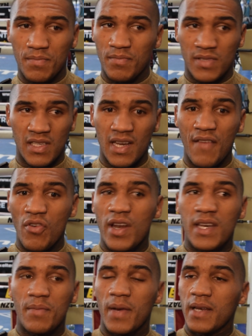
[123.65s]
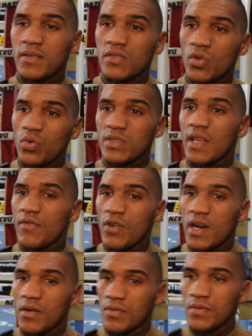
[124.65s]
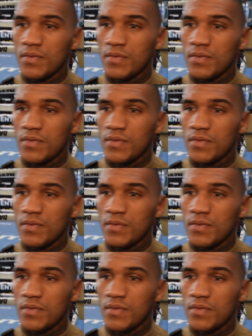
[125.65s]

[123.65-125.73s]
It's a never ending, man. School's never out.